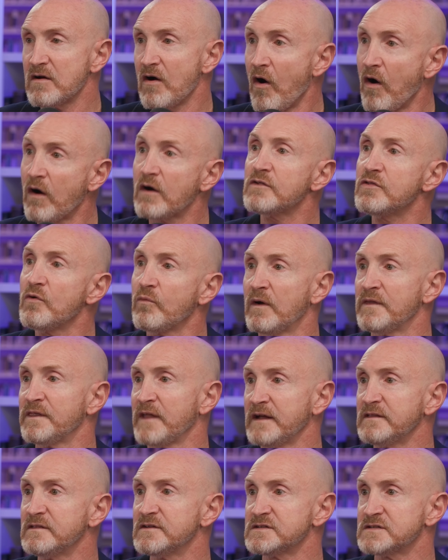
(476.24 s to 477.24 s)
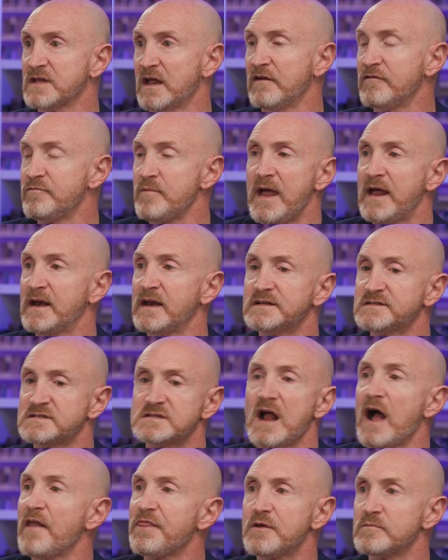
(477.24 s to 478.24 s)
are the one like the Son of Man. It's
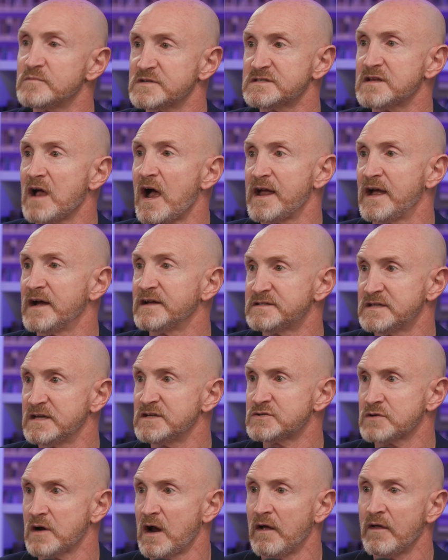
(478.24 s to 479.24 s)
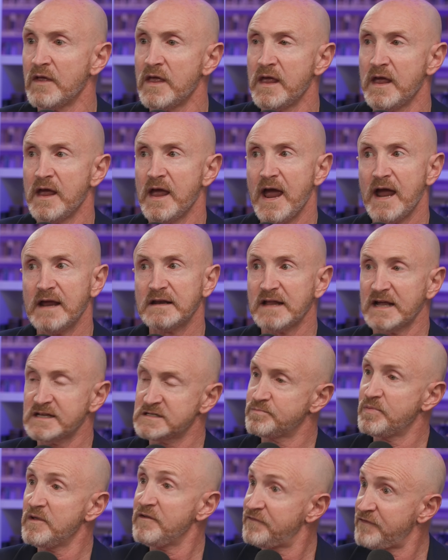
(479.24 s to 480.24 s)
not the Messiah, it's Israel. And let's
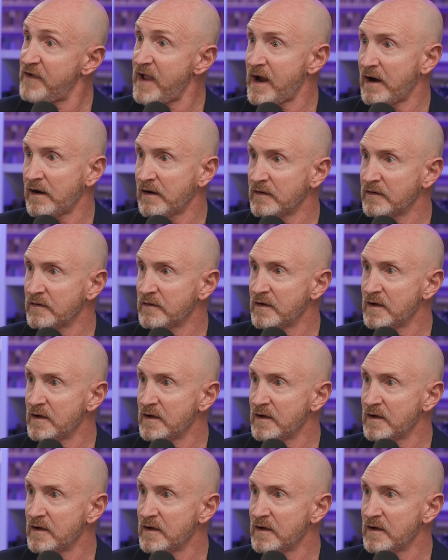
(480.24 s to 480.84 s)
be fair.